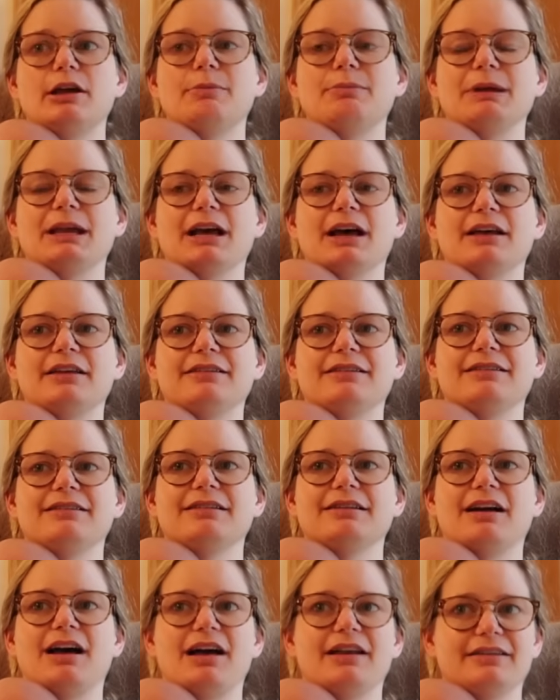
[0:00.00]
because
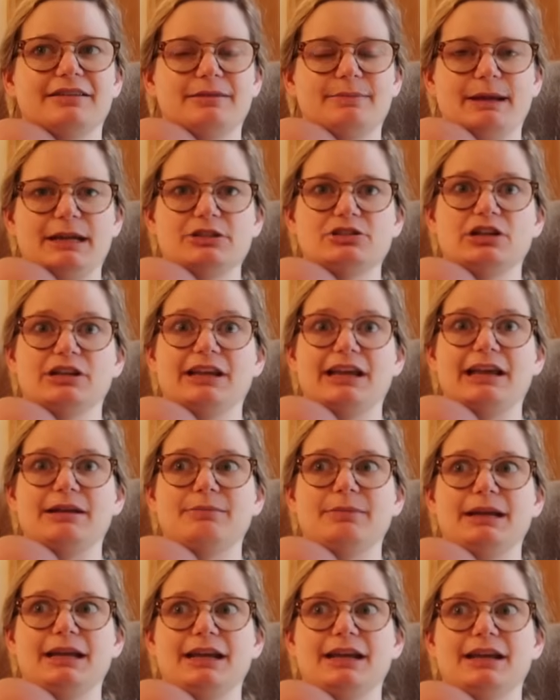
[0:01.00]
constipation can
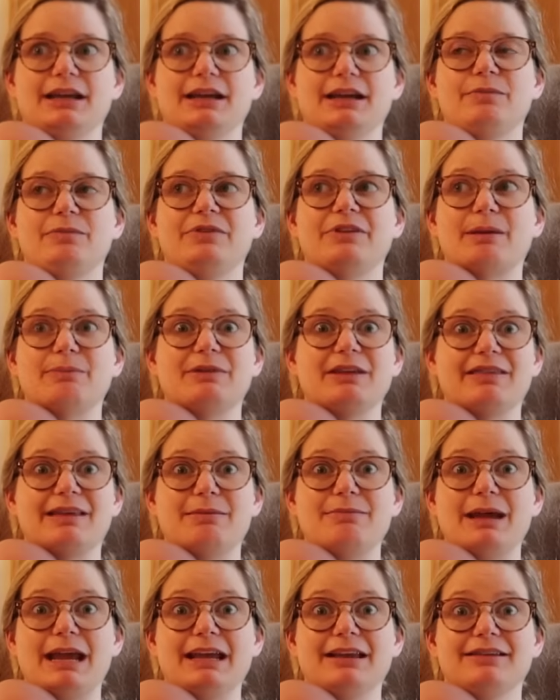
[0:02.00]
be something
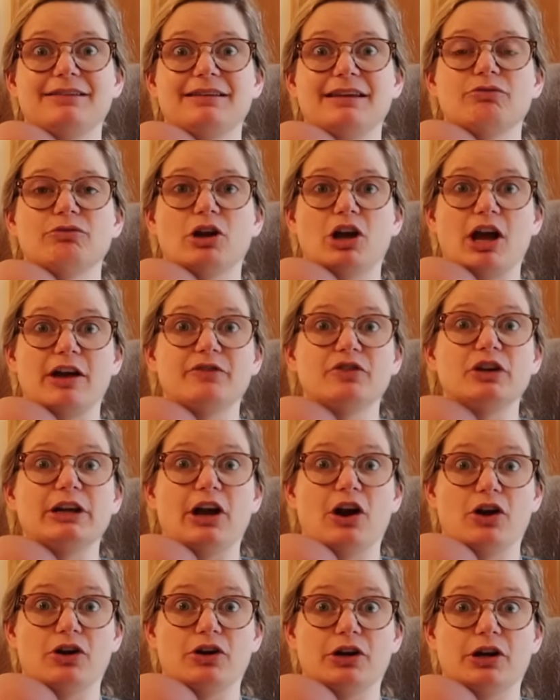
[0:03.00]
that makes recovery
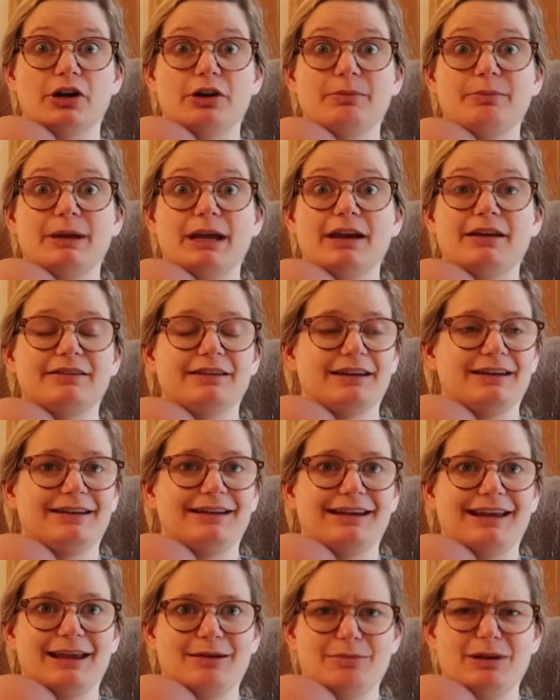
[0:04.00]
harder because it
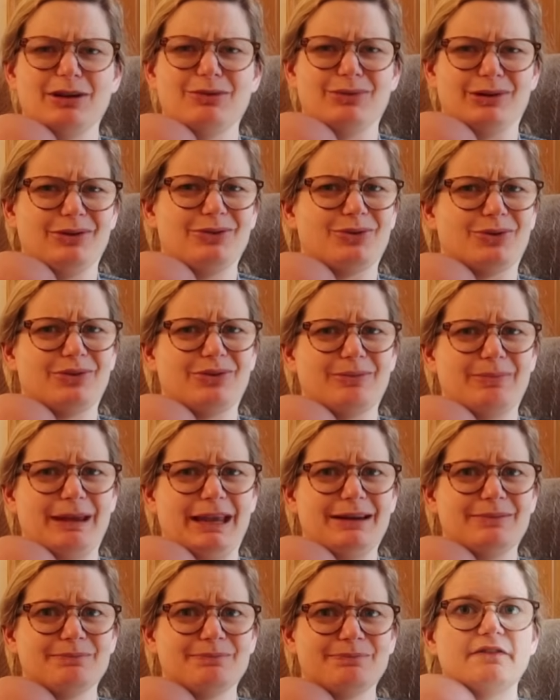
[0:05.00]
can be a real source of
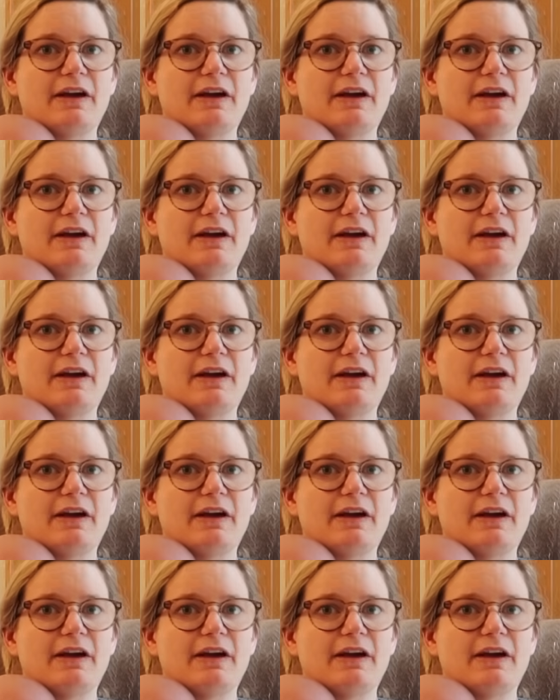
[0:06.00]
pain.